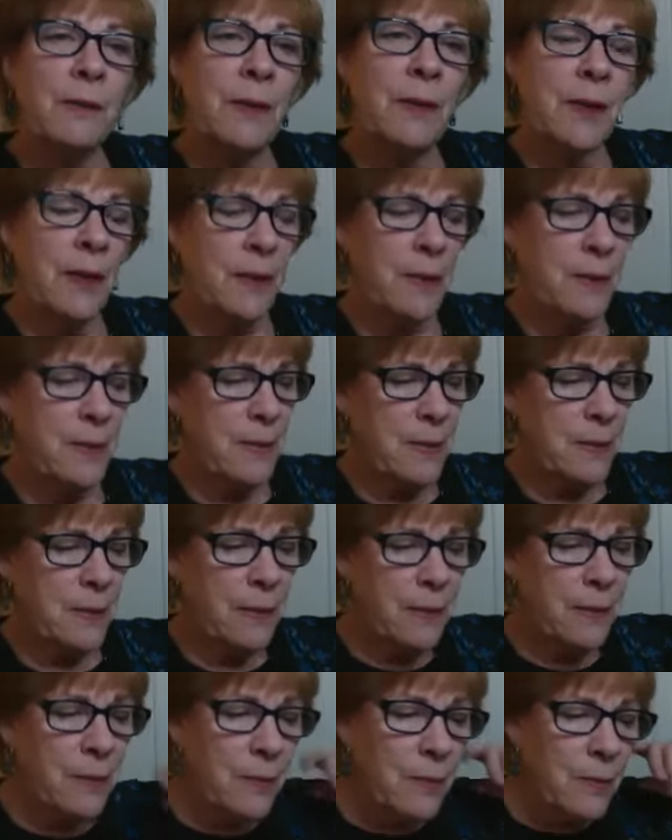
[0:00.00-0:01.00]
And
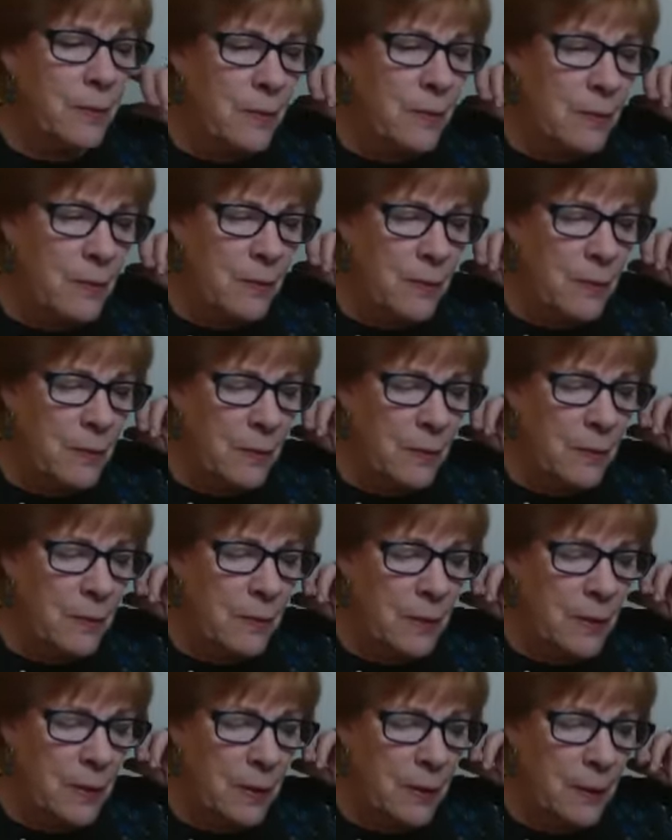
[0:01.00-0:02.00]

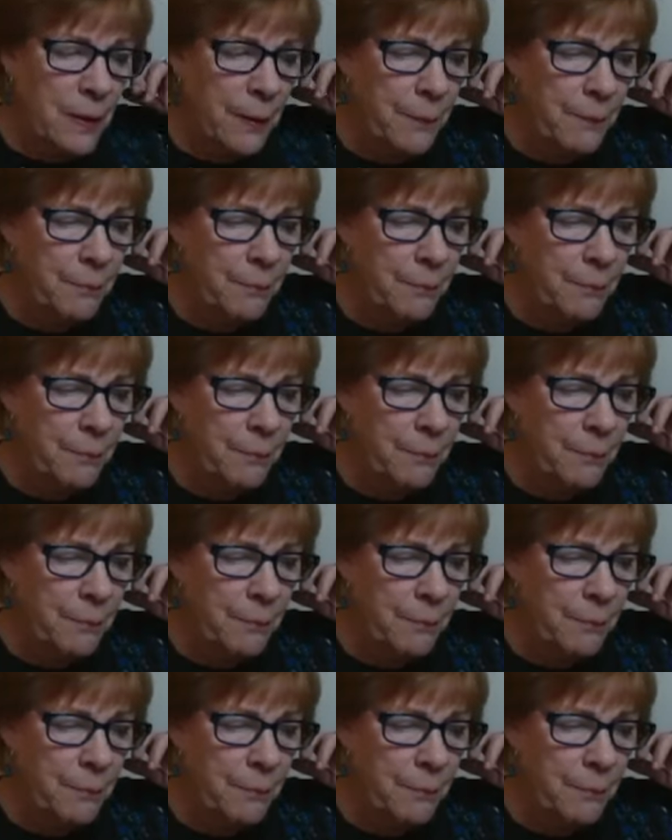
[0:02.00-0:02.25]
the